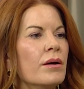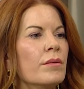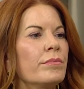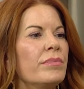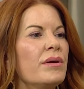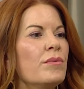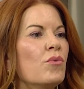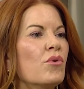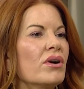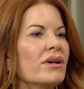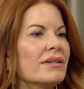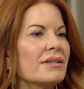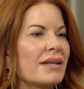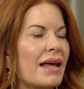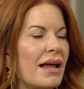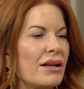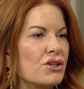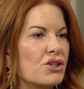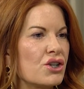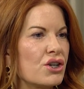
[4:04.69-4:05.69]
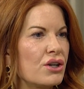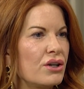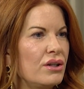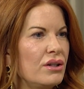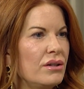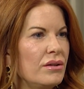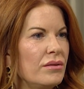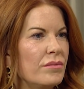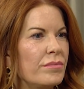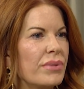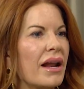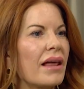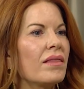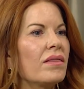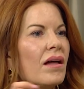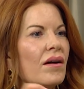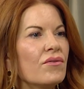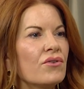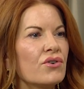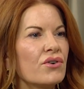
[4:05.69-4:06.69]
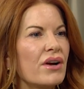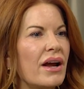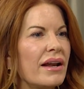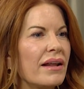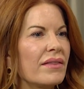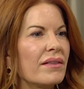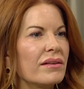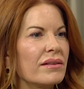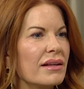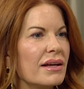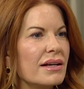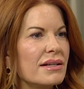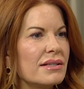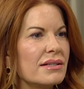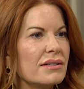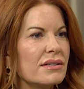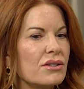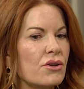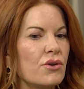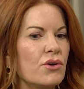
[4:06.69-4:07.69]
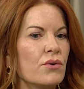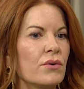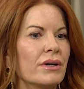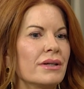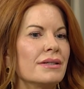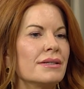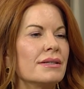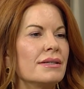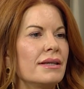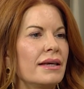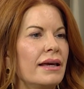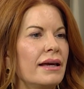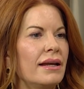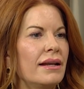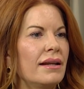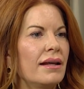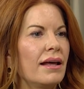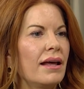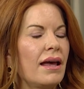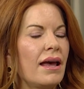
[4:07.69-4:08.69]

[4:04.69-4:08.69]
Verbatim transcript: Be more intentional, but I love creating the list so you can see it,